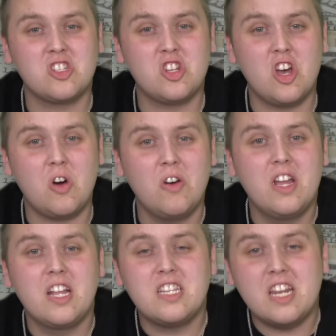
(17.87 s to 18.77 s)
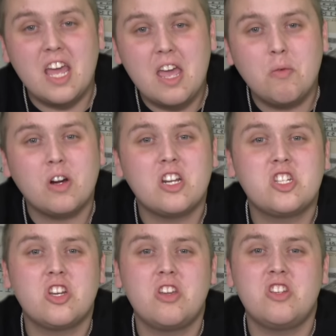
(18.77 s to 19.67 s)
So today we're gonna
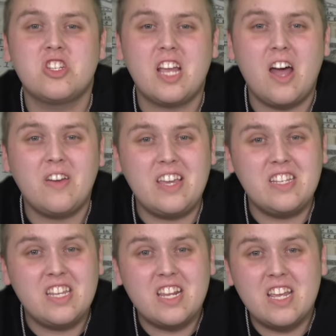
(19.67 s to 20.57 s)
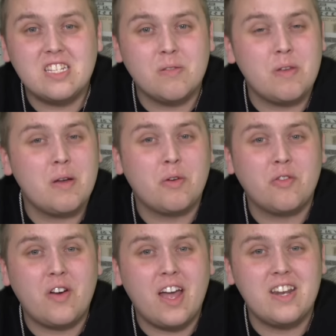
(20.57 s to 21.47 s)
show you just how easy it is to be able
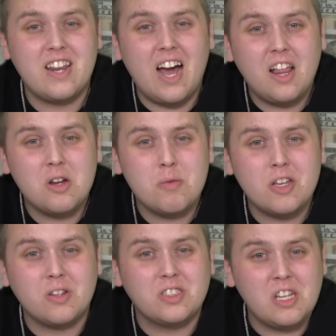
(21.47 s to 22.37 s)
to find dollar bills,